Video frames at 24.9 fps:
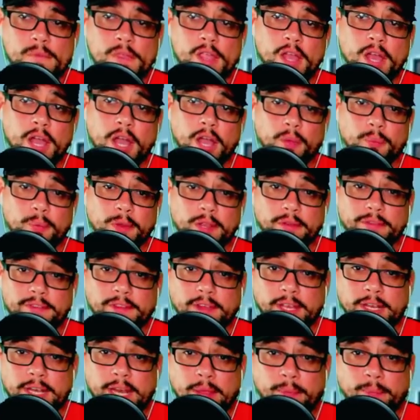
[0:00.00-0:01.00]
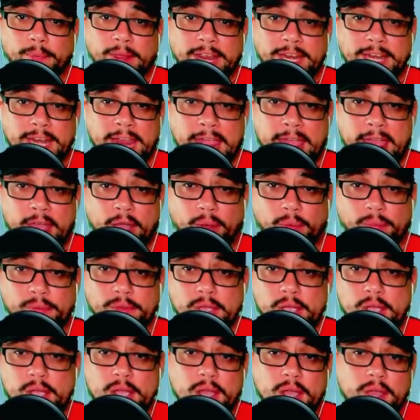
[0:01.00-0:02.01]
are seeing them right now.
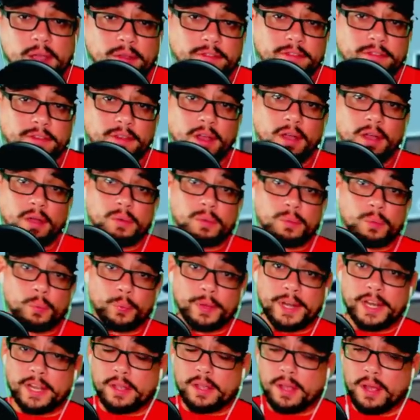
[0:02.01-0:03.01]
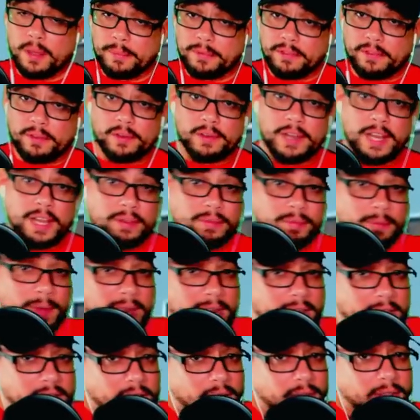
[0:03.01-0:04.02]
So when it comes to this
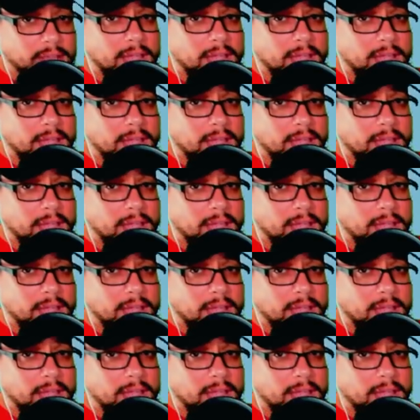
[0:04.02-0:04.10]
right here,